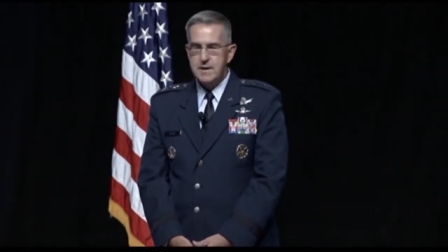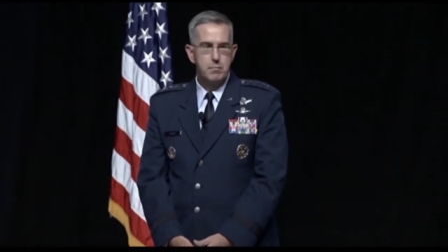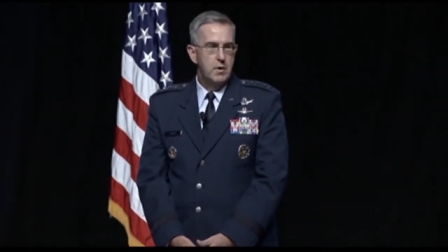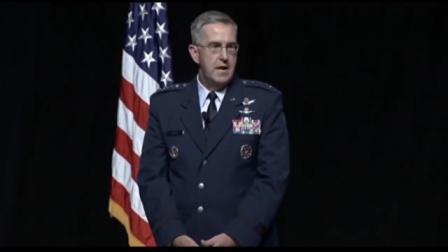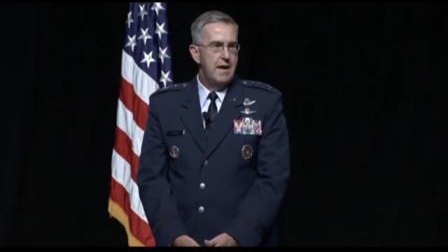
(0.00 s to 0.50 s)

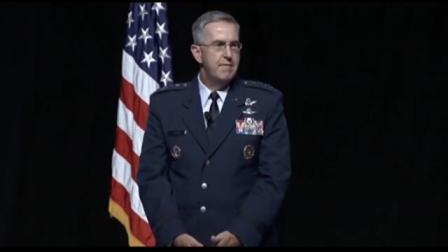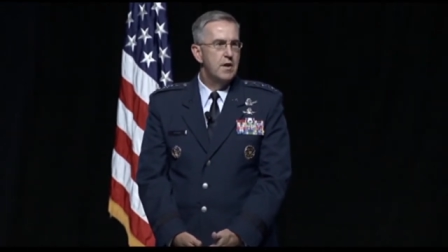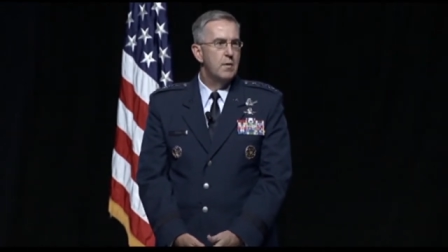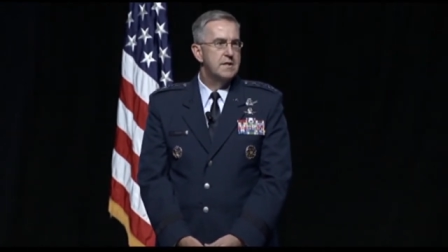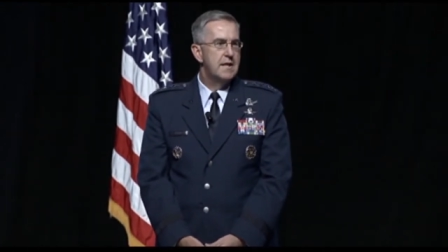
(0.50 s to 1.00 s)
That debris,
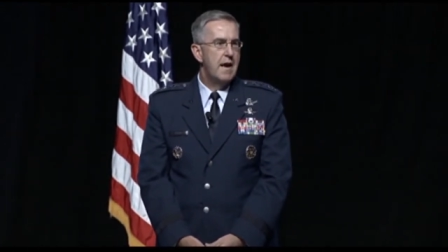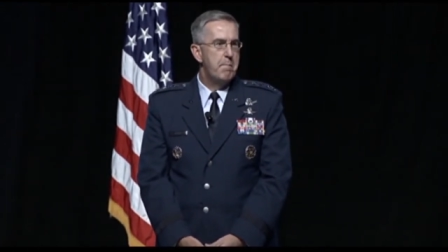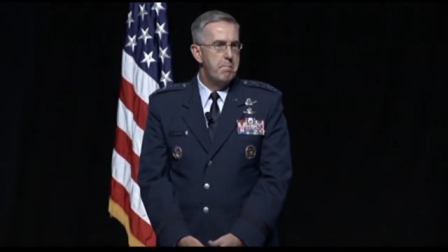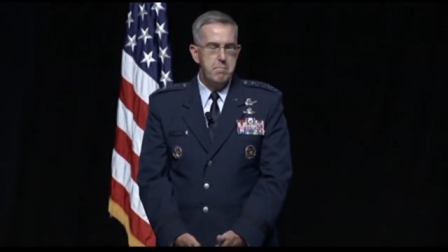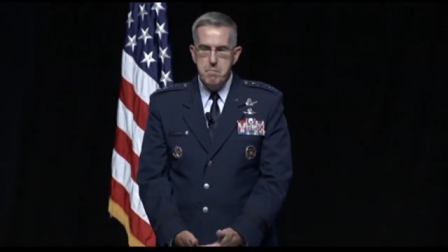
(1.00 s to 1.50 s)
even though
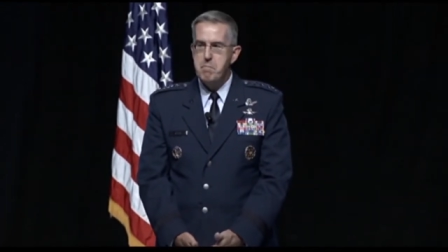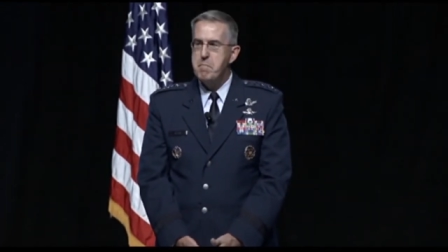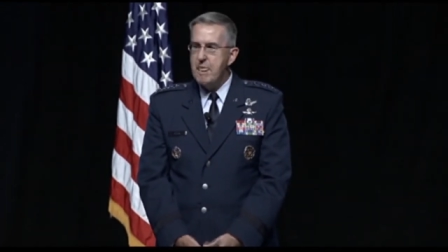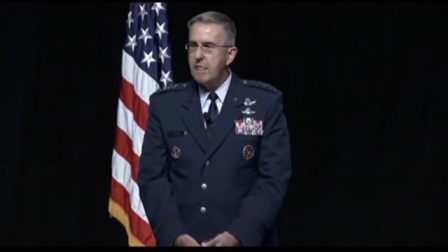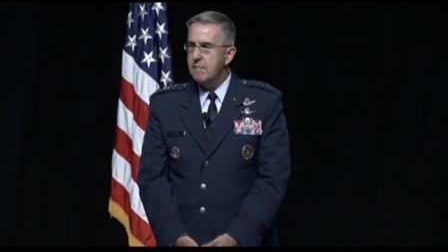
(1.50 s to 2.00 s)
it's in a
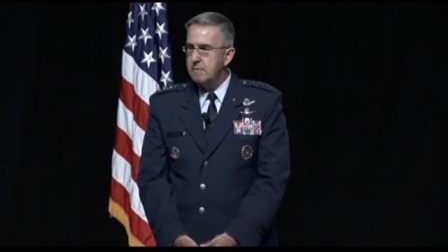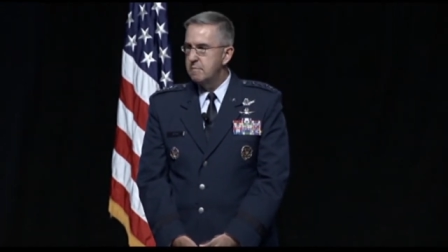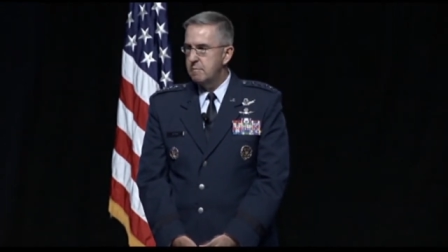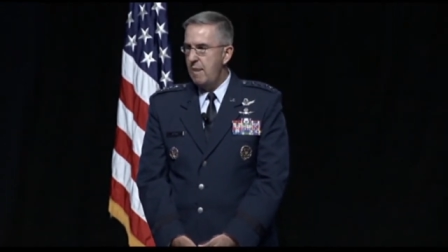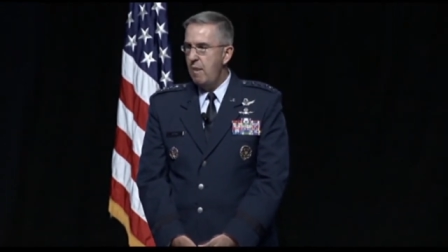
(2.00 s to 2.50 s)

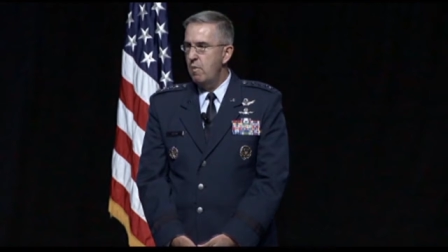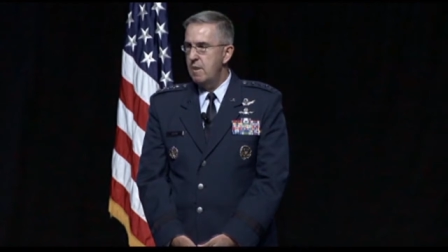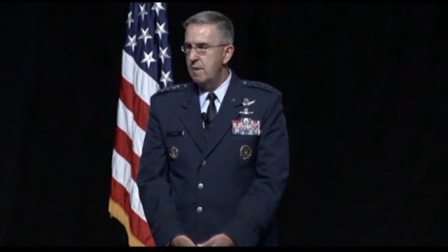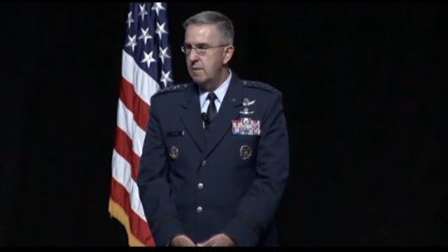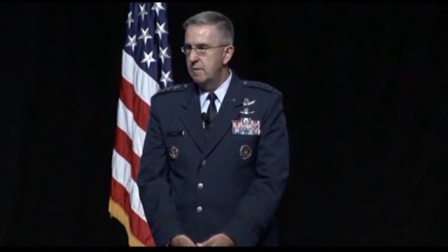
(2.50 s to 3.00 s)
big
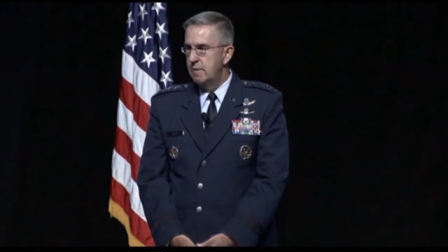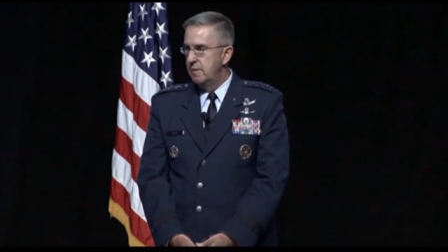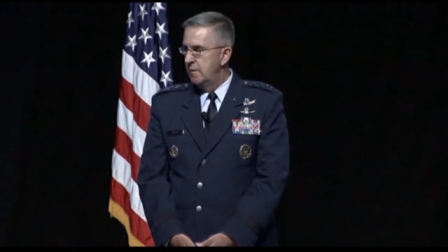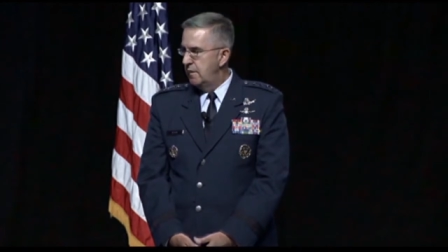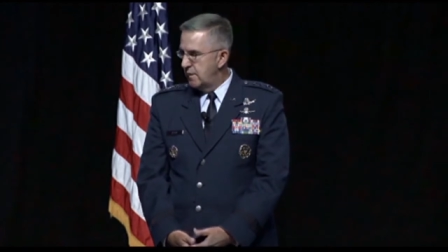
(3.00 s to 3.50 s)

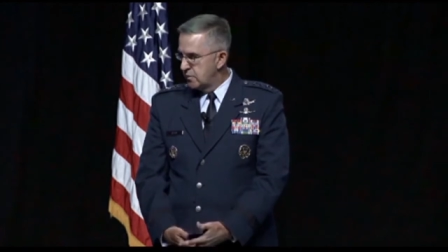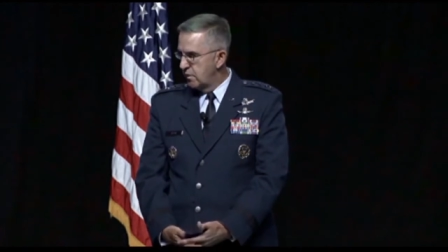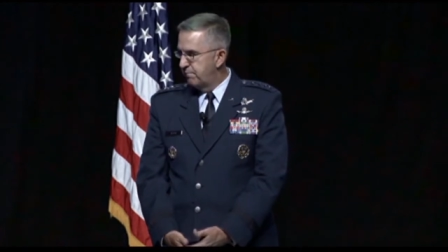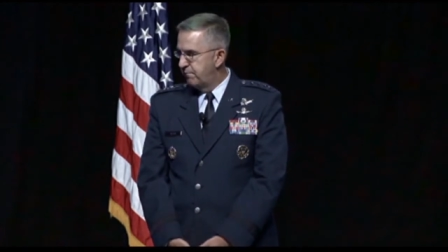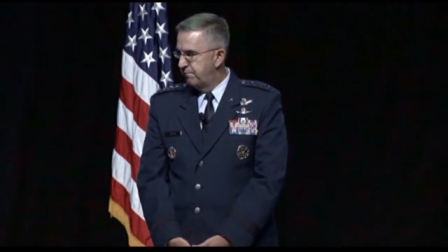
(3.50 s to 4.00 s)
area,
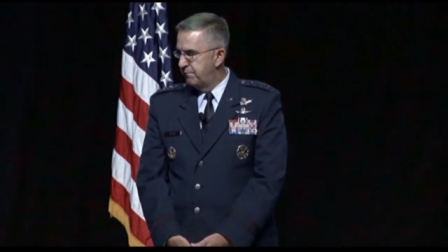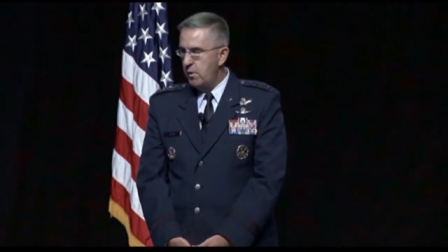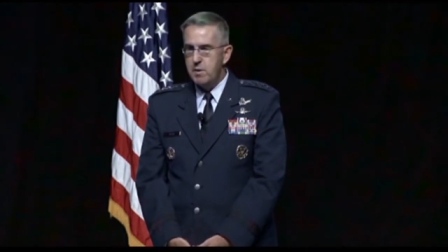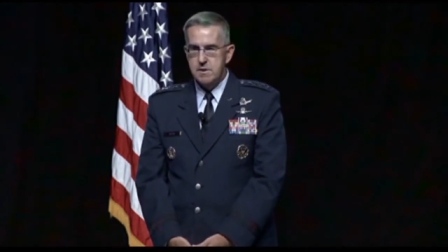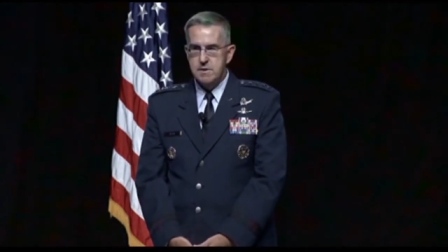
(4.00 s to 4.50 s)
is
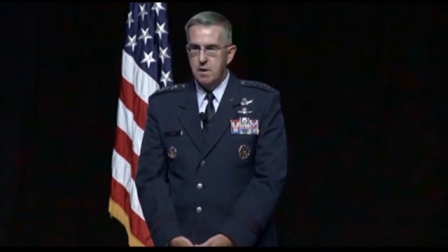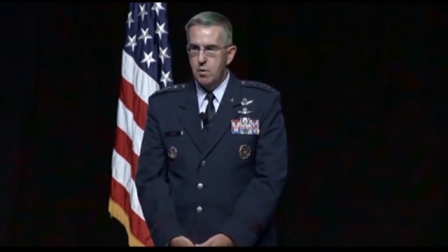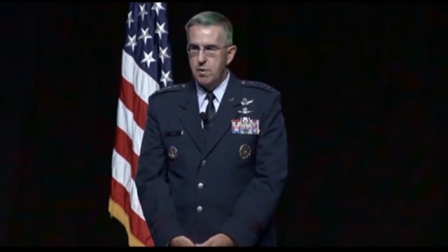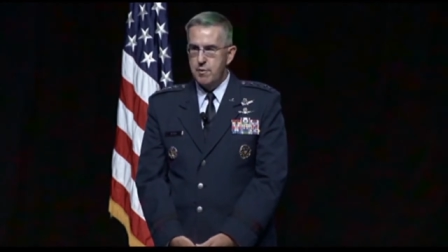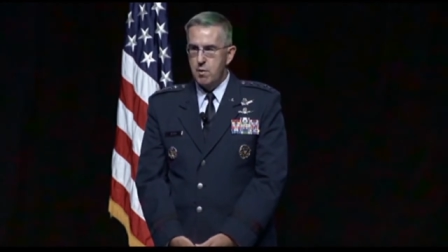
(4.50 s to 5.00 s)

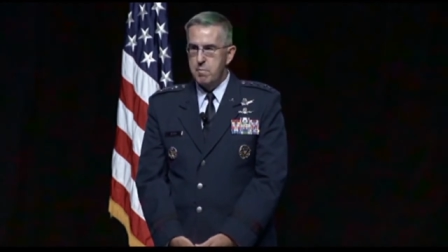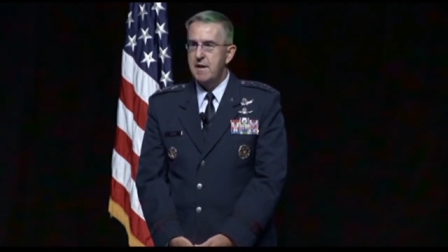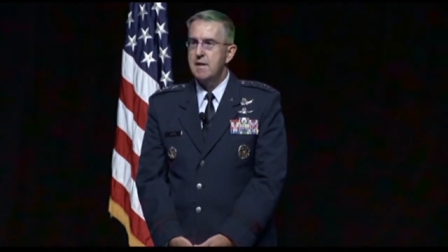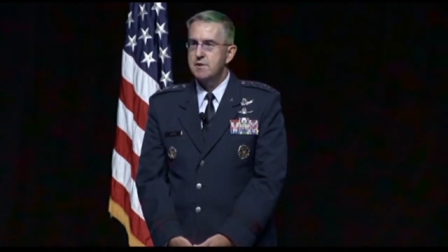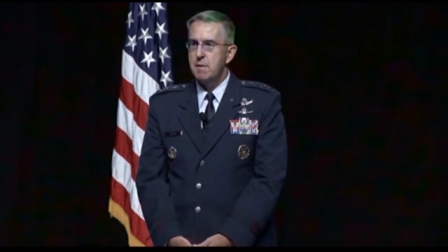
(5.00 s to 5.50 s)
focused in low Earth
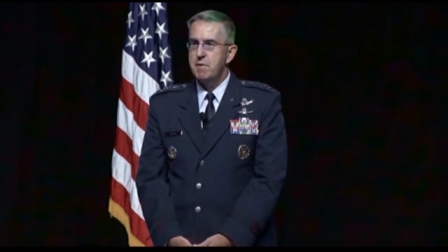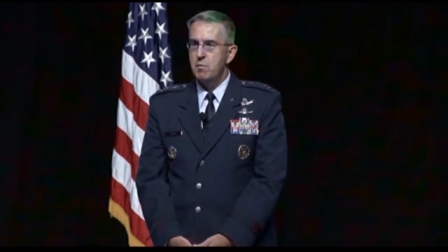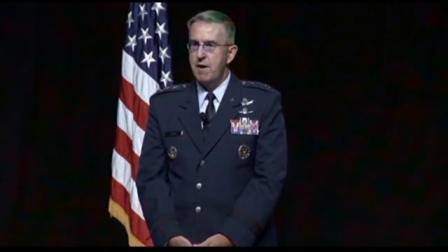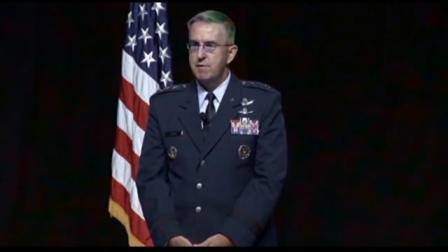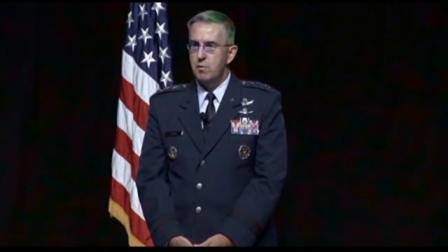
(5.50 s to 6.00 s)
orbit, and it's
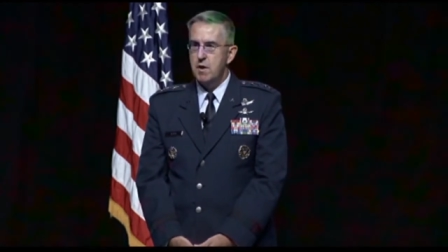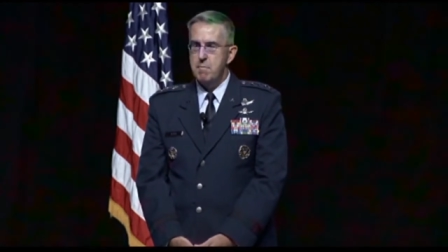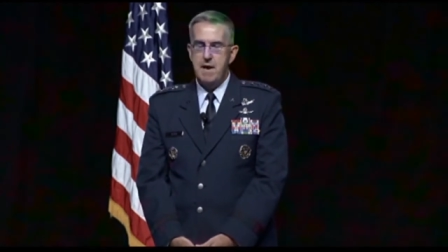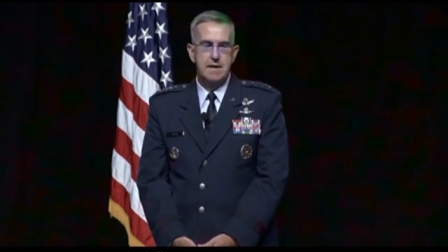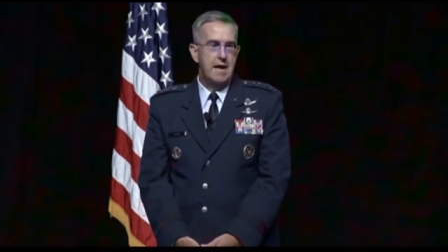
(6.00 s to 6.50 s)
something we have
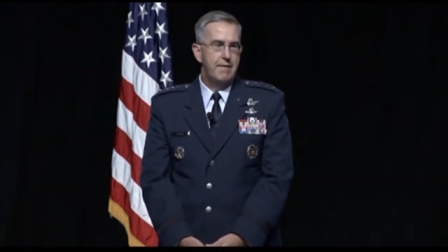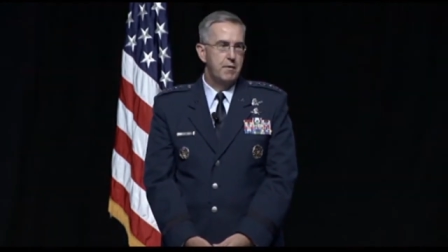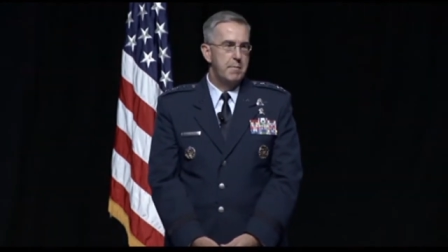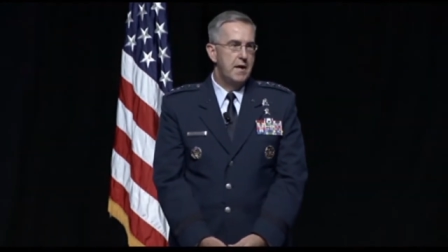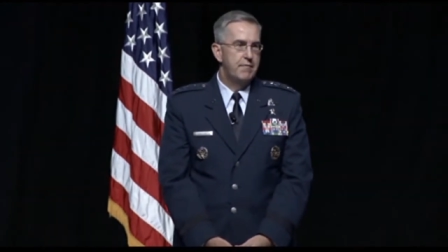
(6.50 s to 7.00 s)
to worry about.
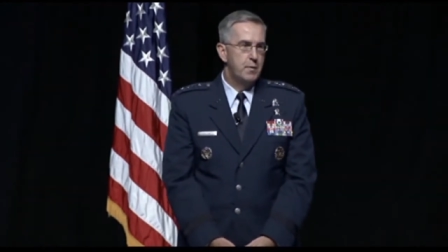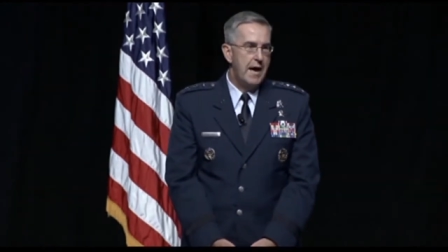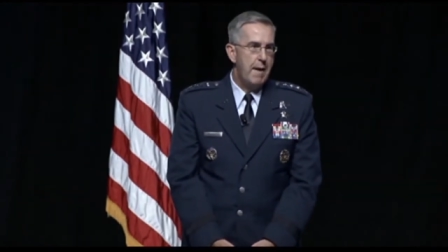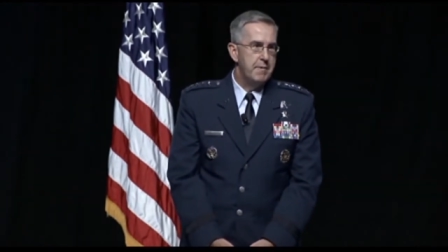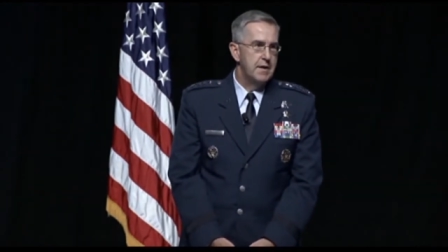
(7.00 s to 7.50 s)
God forbid
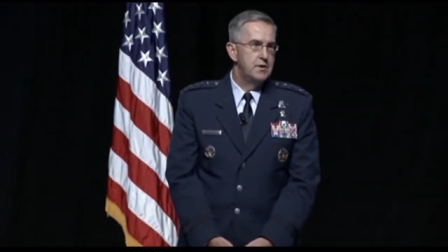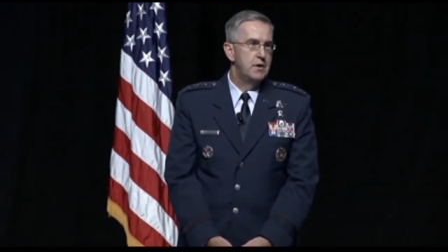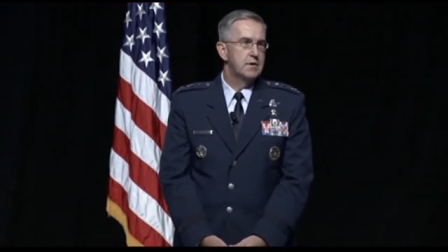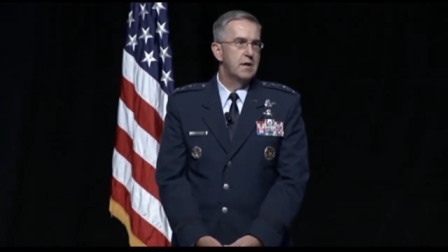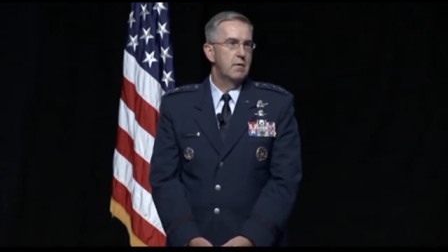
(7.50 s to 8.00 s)
if it would
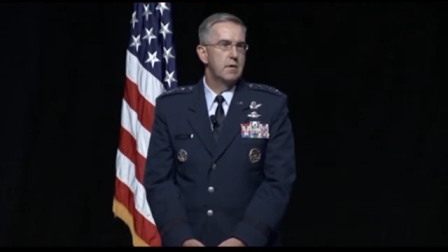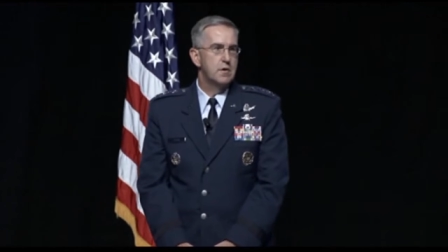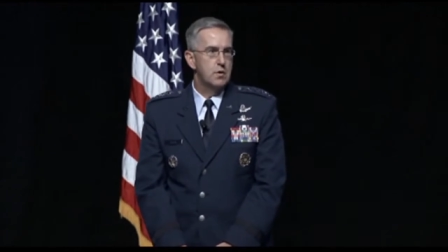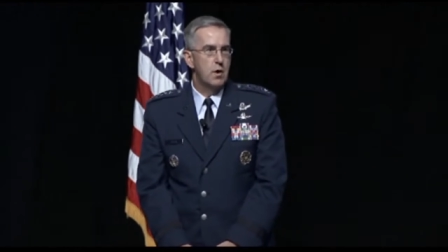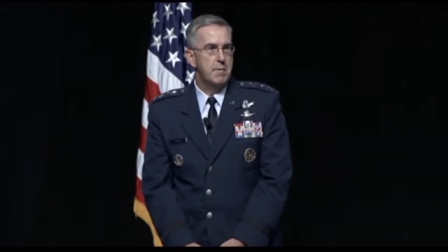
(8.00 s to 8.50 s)
happen in
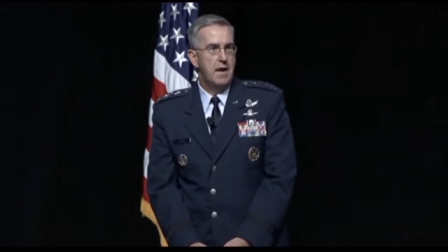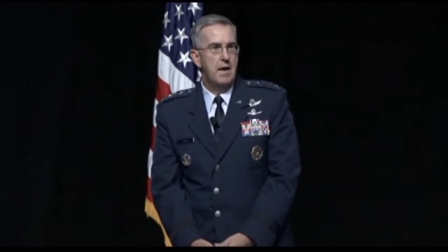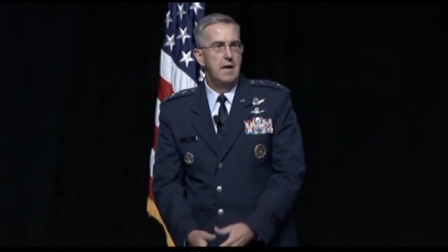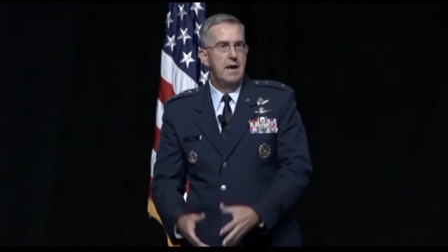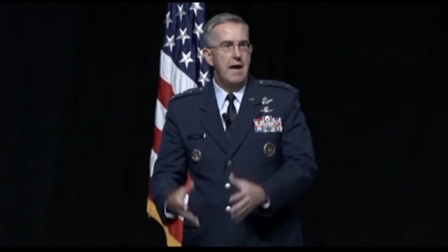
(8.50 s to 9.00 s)
geosynchronous
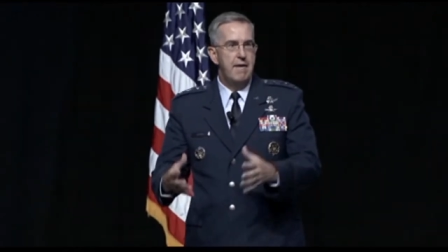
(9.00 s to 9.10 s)
orbit,